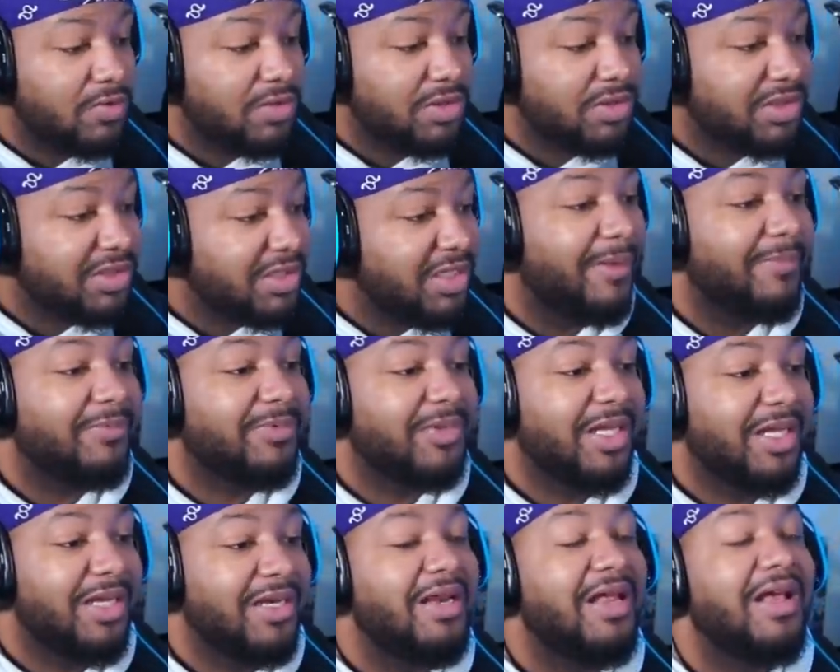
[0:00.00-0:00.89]

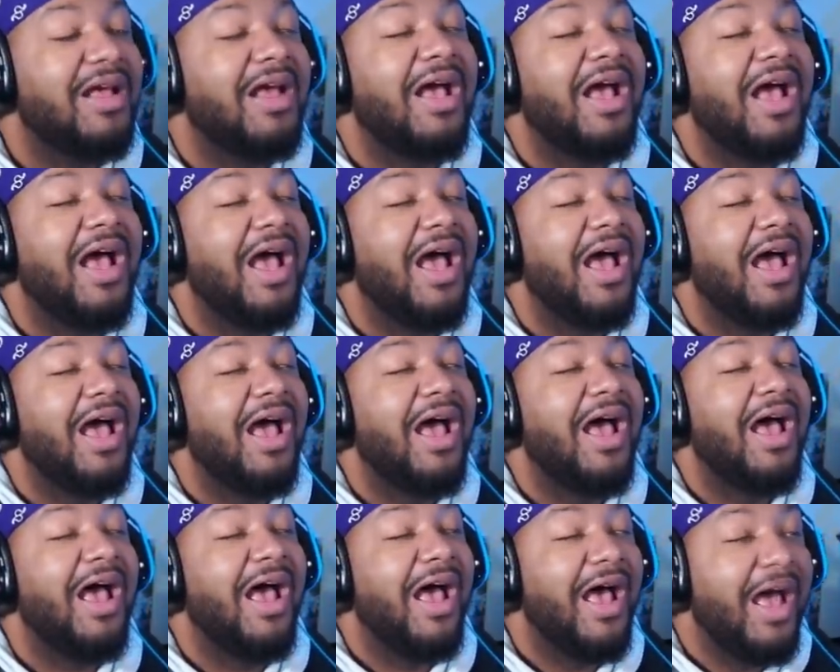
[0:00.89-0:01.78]
something
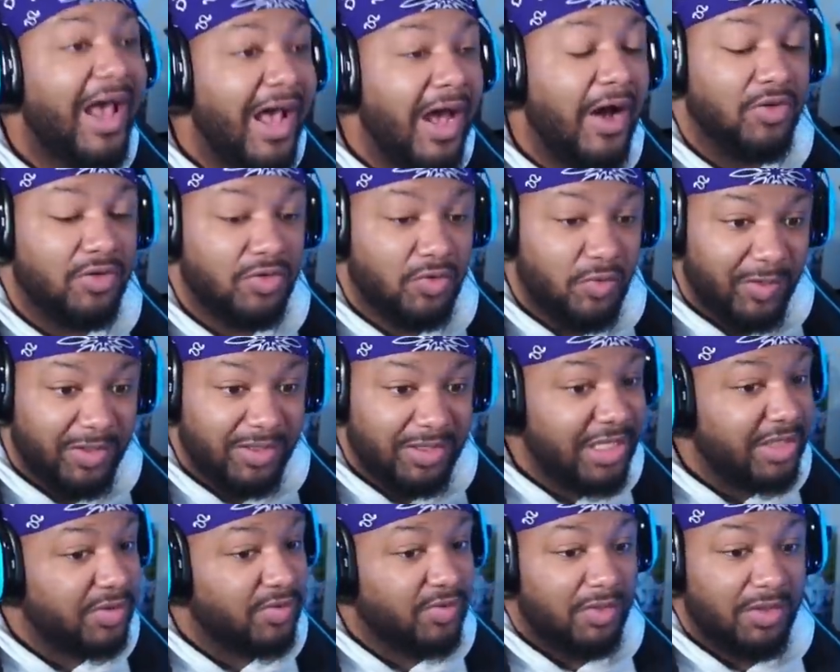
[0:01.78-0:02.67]
else with
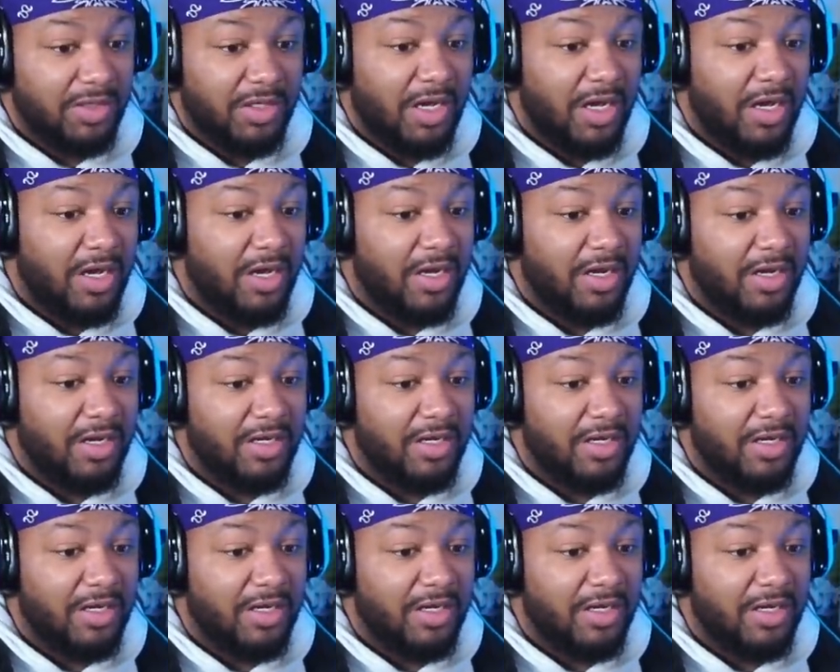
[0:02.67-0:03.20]
this one, dog.